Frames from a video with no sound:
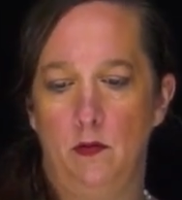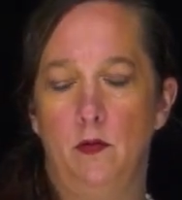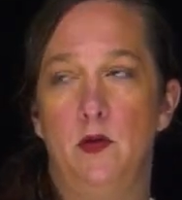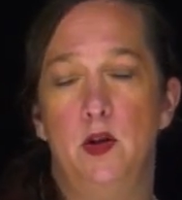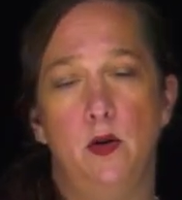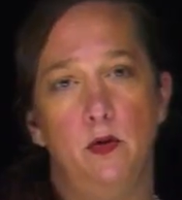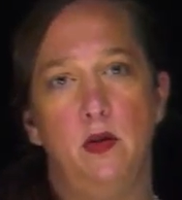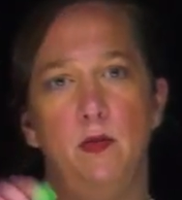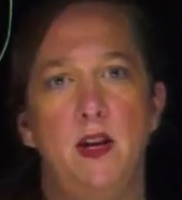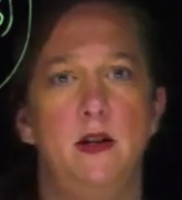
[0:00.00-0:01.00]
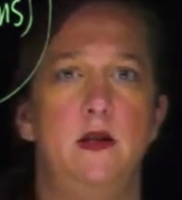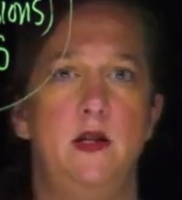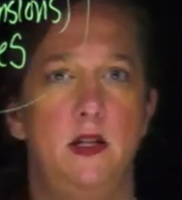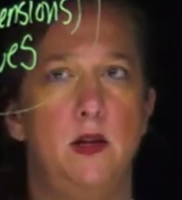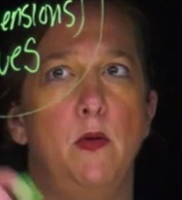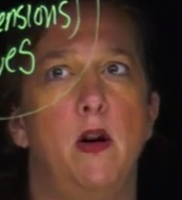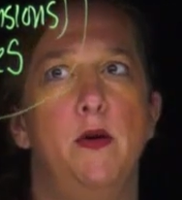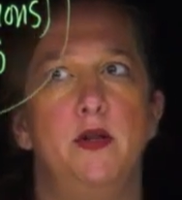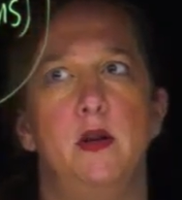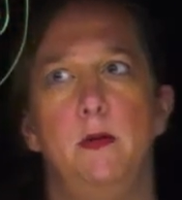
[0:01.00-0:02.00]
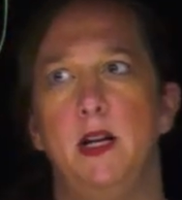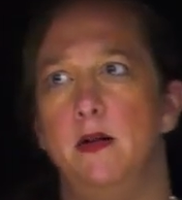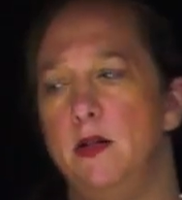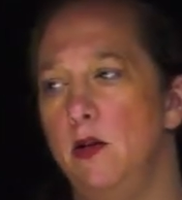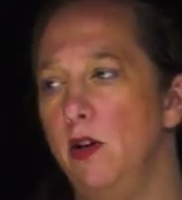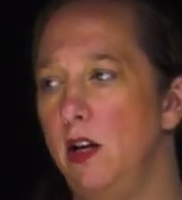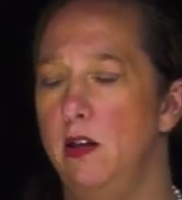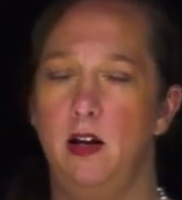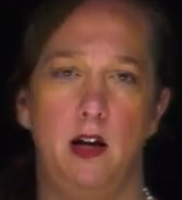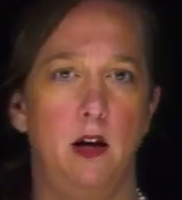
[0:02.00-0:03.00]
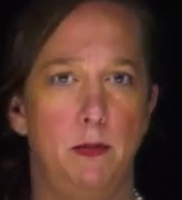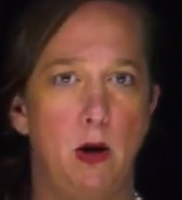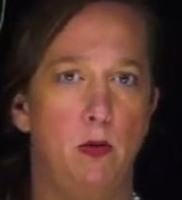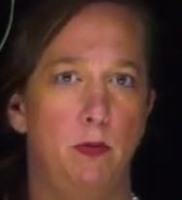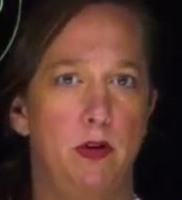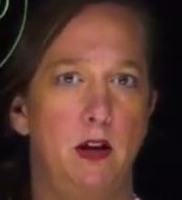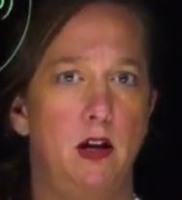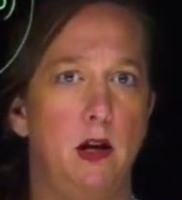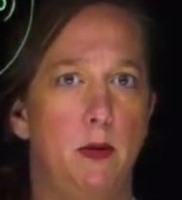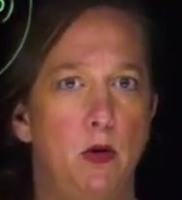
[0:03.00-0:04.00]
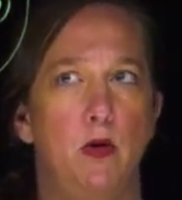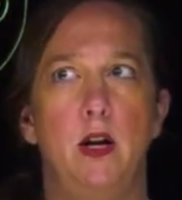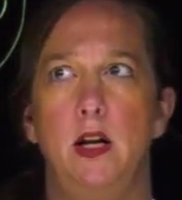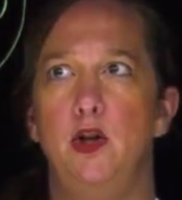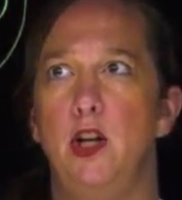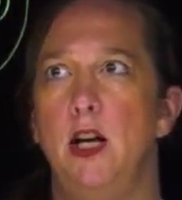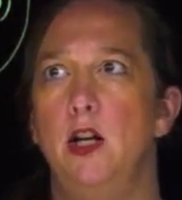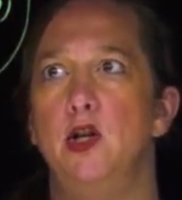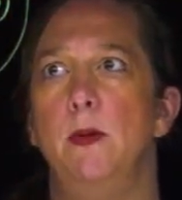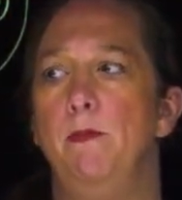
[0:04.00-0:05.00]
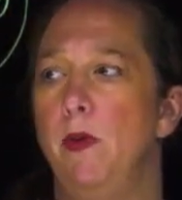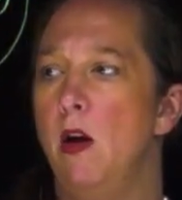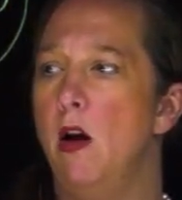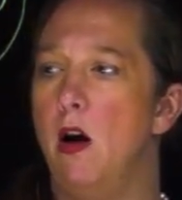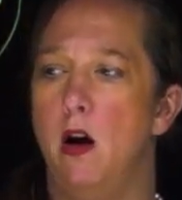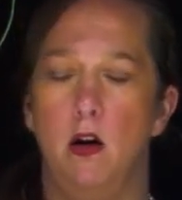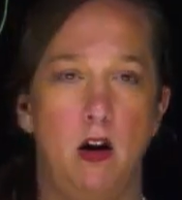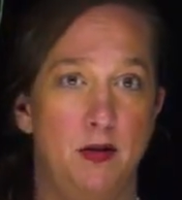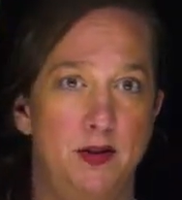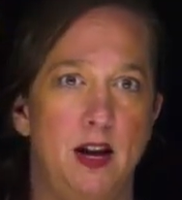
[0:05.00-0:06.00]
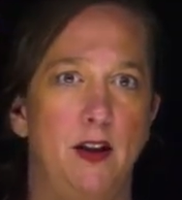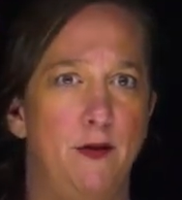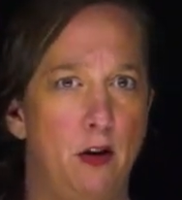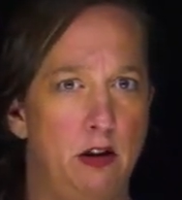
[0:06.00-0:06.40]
So the three entities that we're always going to be considering and thinking about when we're thinking about creating change are ourself, our